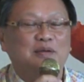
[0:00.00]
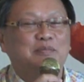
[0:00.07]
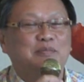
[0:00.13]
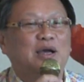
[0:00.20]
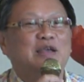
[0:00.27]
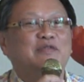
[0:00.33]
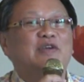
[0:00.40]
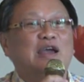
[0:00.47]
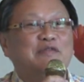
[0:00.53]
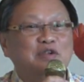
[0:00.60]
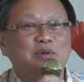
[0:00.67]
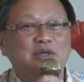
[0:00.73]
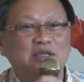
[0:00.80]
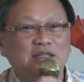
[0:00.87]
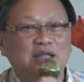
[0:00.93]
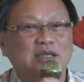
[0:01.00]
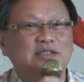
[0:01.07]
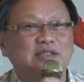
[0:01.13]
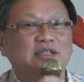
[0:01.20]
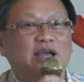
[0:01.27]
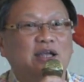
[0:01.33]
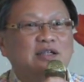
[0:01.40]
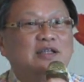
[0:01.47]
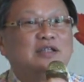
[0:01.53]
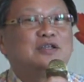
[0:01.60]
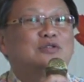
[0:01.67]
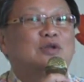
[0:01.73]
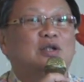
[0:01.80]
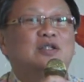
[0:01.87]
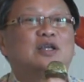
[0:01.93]
But if everybody does that, it
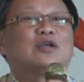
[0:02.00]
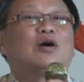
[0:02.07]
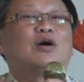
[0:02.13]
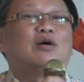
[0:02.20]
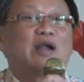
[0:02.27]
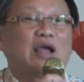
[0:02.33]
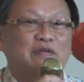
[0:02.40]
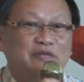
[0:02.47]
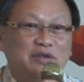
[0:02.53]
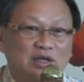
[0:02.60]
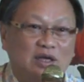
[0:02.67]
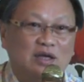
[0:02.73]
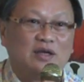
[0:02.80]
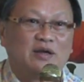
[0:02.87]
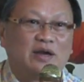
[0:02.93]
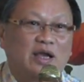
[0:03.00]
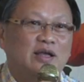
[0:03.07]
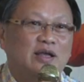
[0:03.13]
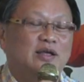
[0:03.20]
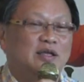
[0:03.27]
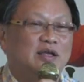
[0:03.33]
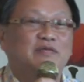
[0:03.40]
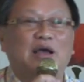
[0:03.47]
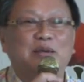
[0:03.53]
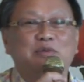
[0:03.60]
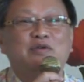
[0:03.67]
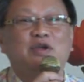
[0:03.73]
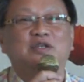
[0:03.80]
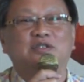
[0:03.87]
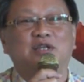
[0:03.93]
is not the correct figure, right? If I'm
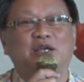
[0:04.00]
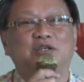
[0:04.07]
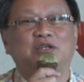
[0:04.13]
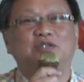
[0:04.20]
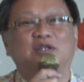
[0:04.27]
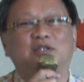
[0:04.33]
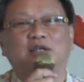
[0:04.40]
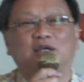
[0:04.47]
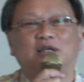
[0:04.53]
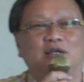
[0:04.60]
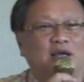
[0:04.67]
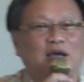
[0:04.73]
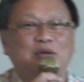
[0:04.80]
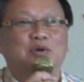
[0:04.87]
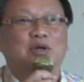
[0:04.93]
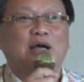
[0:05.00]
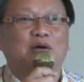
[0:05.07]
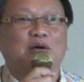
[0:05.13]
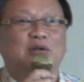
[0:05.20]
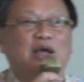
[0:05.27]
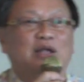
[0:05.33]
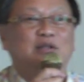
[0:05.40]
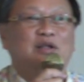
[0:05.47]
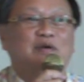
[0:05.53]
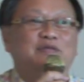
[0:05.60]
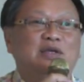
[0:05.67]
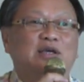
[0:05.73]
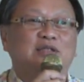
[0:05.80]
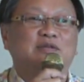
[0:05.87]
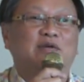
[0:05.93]
a real estate agent, I will calculate the
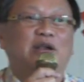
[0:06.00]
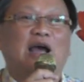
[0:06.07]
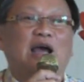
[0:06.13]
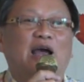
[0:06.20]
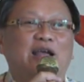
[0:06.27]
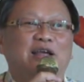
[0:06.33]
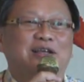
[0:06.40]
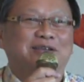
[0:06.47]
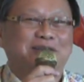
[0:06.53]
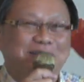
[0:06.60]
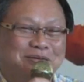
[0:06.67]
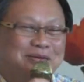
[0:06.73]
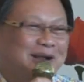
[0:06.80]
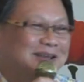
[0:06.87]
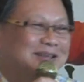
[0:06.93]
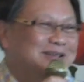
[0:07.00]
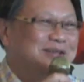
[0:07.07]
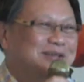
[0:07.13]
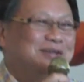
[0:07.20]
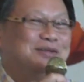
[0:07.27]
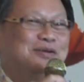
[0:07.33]
figure is very high, right?